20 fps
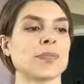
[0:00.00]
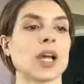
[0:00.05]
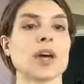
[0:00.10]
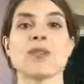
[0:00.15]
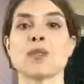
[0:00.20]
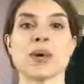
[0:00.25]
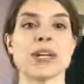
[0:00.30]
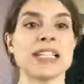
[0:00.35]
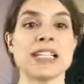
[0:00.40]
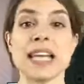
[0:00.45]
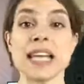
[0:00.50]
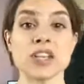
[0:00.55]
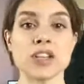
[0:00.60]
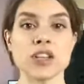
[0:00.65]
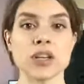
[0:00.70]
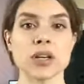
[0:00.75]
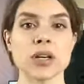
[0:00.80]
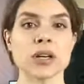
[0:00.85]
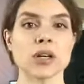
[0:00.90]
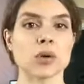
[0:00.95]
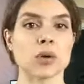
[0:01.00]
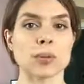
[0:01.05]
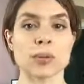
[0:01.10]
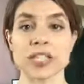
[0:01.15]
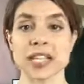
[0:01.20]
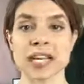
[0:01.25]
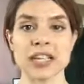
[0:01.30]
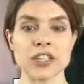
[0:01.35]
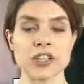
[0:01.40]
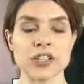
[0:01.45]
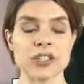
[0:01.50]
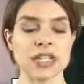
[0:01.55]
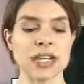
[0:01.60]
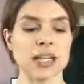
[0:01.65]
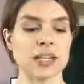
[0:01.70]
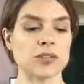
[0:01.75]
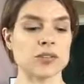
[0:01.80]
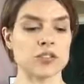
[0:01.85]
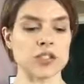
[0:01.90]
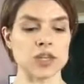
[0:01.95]
avoid danger or protect
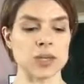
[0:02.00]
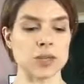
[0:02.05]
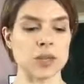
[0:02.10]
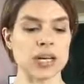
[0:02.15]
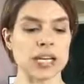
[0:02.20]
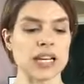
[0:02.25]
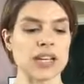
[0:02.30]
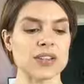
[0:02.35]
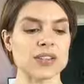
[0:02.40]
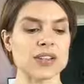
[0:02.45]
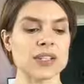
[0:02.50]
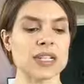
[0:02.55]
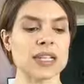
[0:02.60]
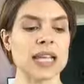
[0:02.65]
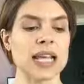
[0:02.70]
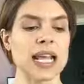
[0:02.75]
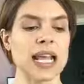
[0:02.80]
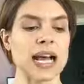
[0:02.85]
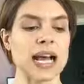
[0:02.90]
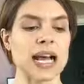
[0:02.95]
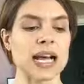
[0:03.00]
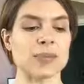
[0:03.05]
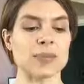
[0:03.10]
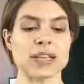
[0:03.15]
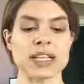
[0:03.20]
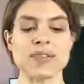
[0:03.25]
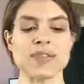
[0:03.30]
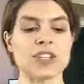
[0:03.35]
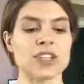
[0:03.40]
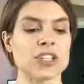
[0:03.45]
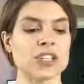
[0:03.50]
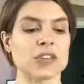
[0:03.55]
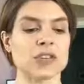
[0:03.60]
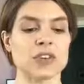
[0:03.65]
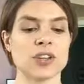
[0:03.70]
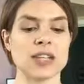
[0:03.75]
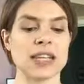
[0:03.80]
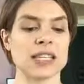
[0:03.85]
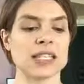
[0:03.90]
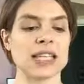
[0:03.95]
yourself or someone else. But even just
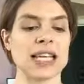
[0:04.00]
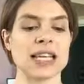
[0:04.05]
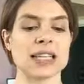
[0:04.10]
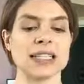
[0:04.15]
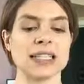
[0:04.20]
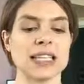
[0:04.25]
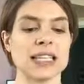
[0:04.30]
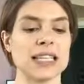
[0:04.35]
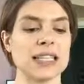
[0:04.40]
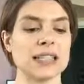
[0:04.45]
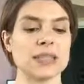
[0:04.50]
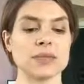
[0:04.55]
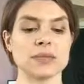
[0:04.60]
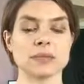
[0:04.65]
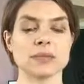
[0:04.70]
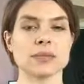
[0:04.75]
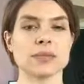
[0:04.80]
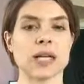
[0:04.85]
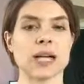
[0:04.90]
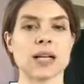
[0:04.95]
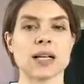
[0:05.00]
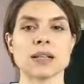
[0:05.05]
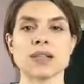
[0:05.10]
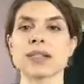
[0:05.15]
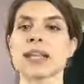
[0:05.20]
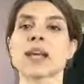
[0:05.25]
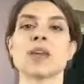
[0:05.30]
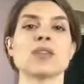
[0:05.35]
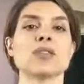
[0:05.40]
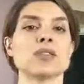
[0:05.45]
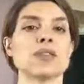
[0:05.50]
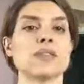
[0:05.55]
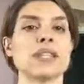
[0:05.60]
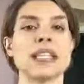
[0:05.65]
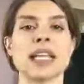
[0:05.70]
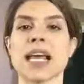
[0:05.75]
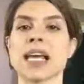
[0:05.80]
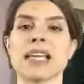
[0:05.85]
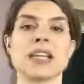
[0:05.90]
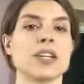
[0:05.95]
for the daily cycles of the
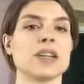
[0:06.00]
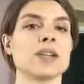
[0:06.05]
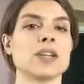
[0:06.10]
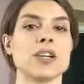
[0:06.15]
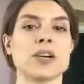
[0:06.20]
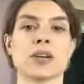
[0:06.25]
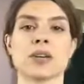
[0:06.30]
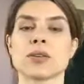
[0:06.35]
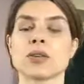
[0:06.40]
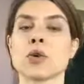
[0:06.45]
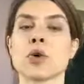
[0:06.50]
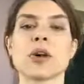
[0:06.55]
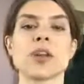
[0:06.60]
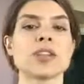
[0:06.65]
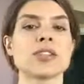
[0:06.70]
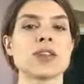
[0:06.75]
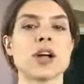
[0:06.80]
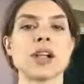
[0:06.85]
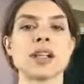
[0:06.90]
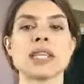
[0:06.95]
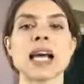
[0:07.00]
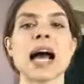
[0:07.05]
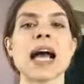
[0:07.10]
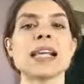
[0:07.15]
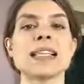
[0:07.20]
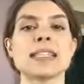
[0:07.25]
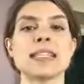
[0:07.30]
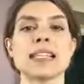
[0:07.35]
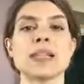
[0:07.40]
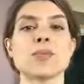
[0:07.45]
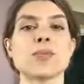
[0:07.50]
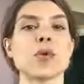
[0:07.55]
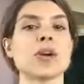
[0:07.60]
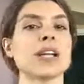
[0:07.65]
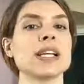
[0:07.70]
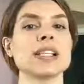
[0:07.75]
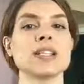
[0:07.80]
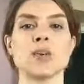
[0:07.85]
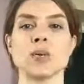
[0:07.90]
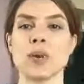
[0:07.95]
day, your cortisol is highest in the
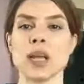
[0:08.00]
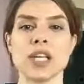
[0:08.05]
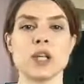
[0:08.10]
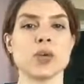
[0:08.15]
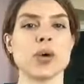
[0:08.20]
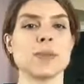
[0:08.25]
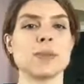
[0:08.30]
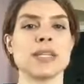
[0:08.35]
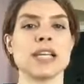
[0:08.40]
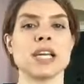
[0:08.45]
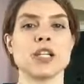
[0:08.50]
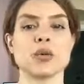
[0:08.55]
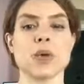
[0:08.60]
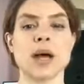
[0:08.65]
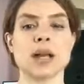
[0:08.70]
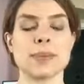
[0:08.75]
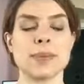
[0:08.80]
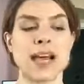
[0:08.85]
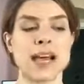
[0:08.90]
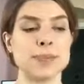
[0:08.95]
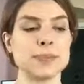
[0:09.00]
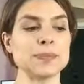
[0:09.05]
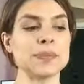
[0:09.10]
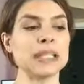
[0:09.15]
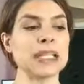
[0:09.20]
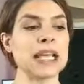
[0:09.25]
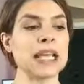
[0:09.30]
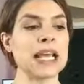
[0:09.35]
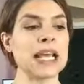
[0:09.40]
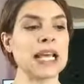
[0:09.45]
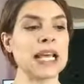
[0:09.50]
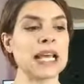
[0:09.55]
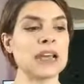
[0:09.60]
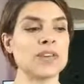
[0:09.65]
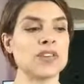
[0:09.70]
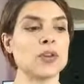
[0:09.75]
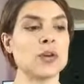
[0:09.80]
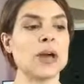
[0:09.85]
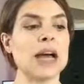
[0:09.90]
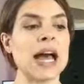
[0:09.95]
morning to wake you up, to get you out of bed.
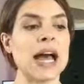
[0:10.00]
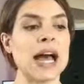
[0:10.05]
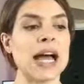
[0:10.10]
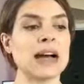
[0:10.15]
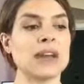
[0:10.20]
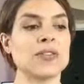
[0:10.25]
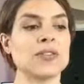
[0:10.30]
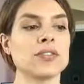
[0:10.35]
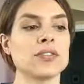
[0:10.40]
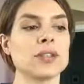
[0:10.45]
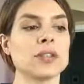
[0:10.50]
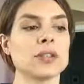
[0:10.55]
If you have